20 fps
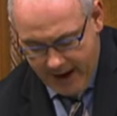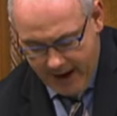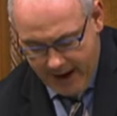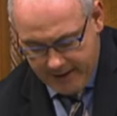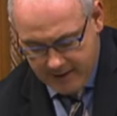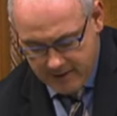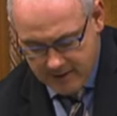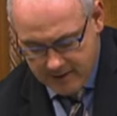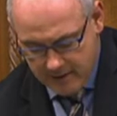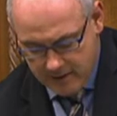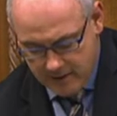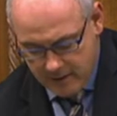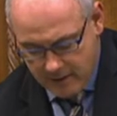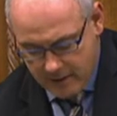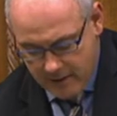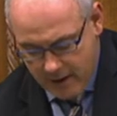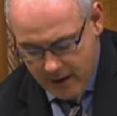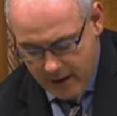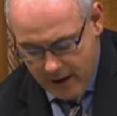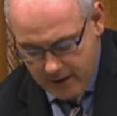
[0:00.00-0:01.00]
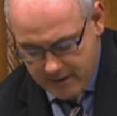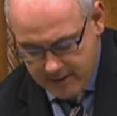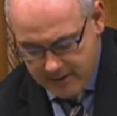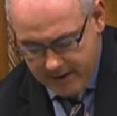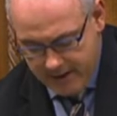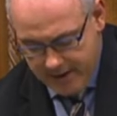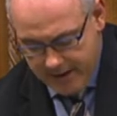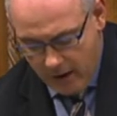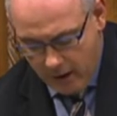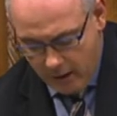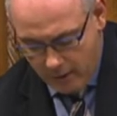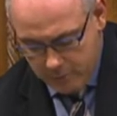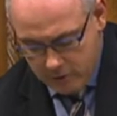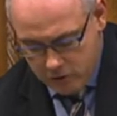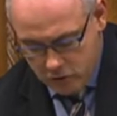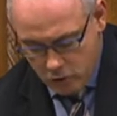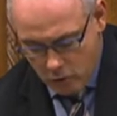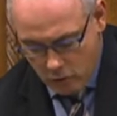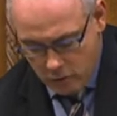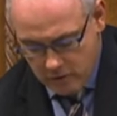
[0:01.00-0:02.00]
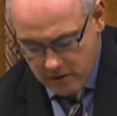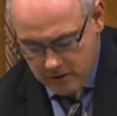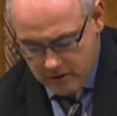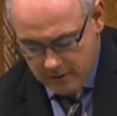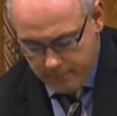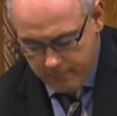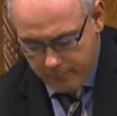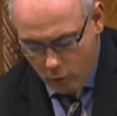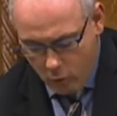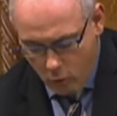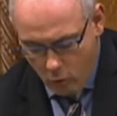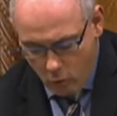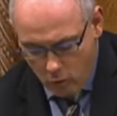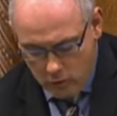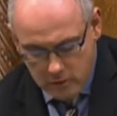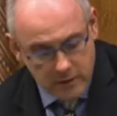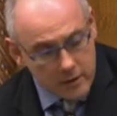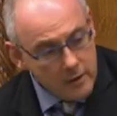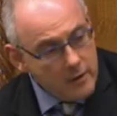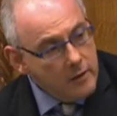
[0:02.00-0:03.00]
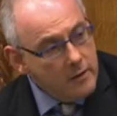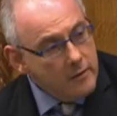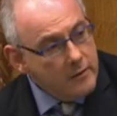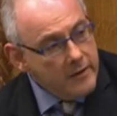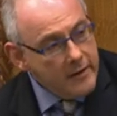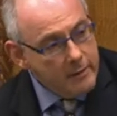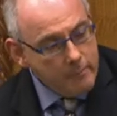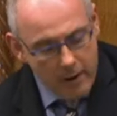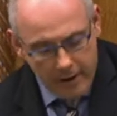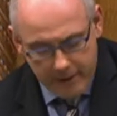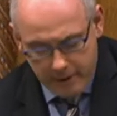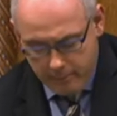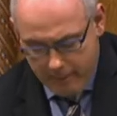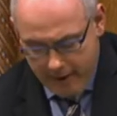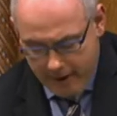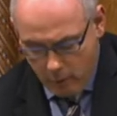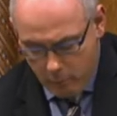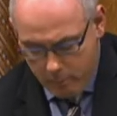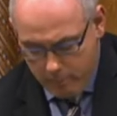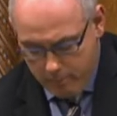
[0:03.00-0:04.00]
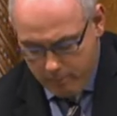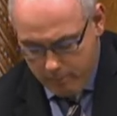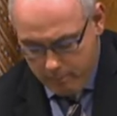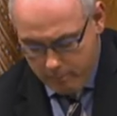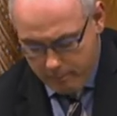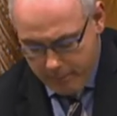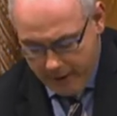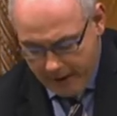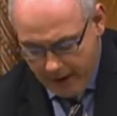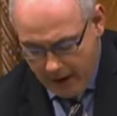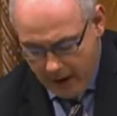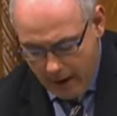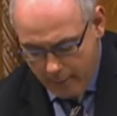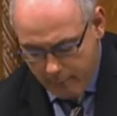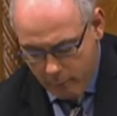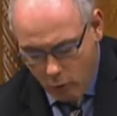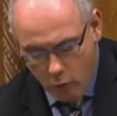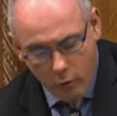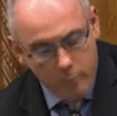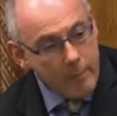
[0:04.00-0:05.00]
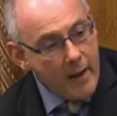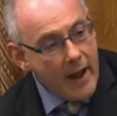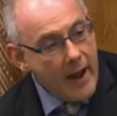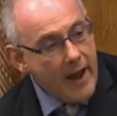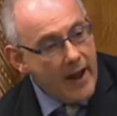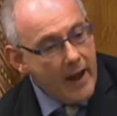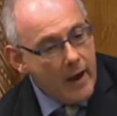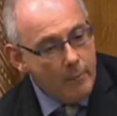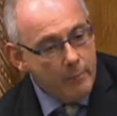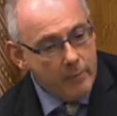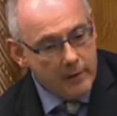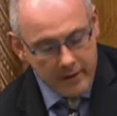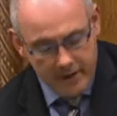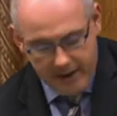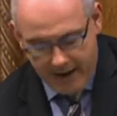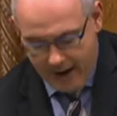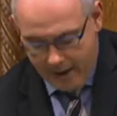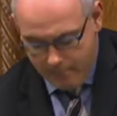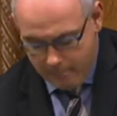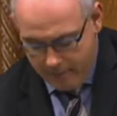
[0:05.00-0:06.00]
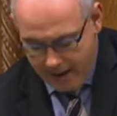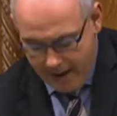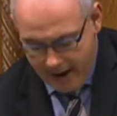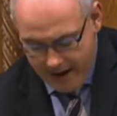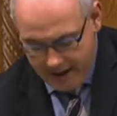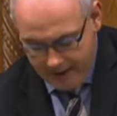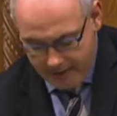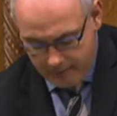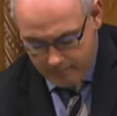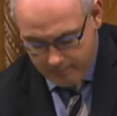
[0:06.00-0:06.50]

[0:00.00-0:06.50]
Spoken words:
and Tilly Armstrong, to support the Money Mail Pick Up or Pay Up campaign.